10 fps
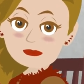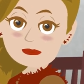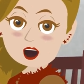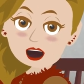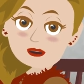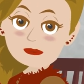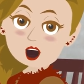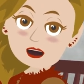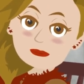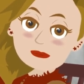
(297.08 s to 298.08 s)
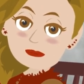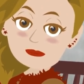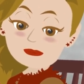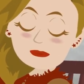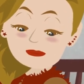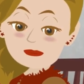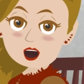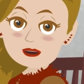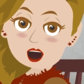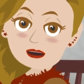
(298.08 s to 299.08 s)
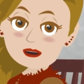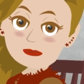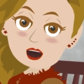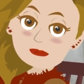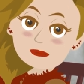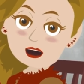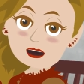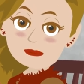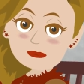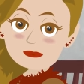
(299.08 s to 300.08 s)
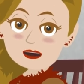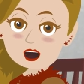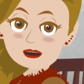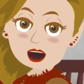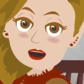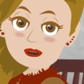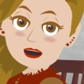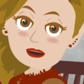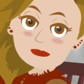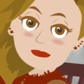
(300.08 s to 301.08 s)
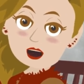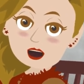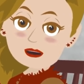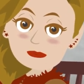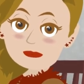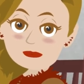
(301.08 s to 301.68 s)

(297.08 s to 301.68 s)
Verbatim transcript: And we said, there's a better question, who believes what they're saying?